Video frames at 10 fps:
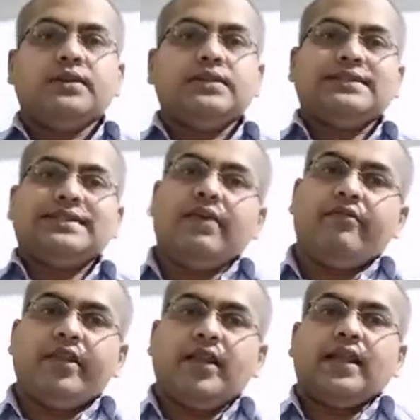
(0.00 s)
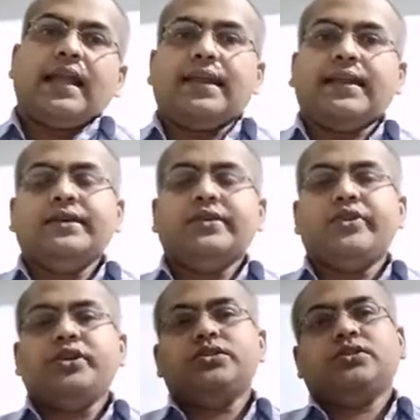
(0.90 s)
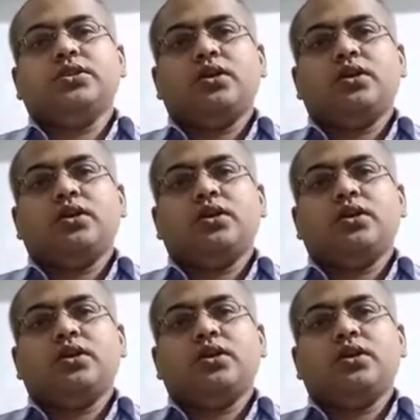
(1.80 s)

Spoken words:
several categories